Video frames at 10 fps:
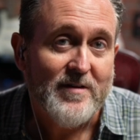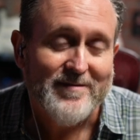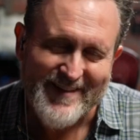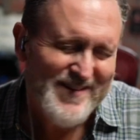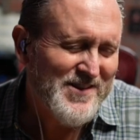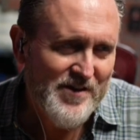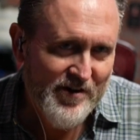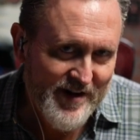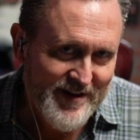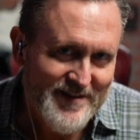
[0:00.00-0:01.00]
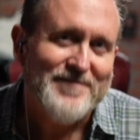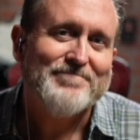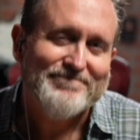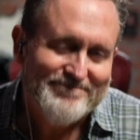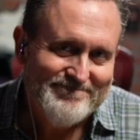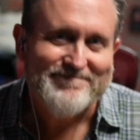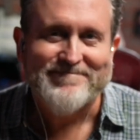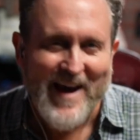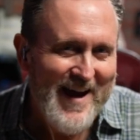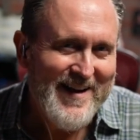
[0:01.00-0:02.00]
Now, steering it,
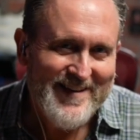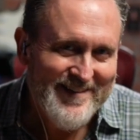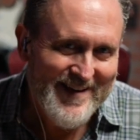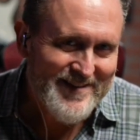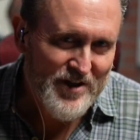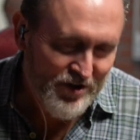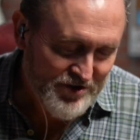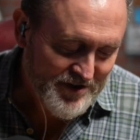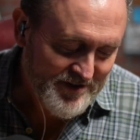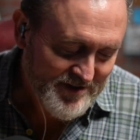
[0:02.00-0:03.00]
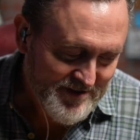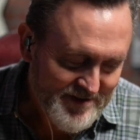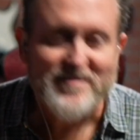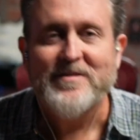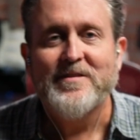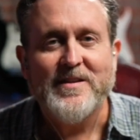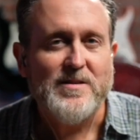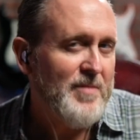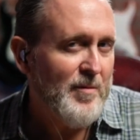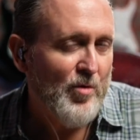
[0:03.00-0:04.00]
guiding that culture, that's a
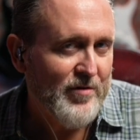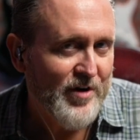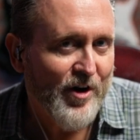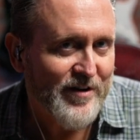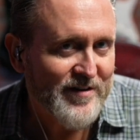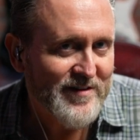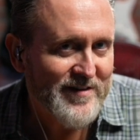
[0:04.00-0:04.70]
bit more of an art.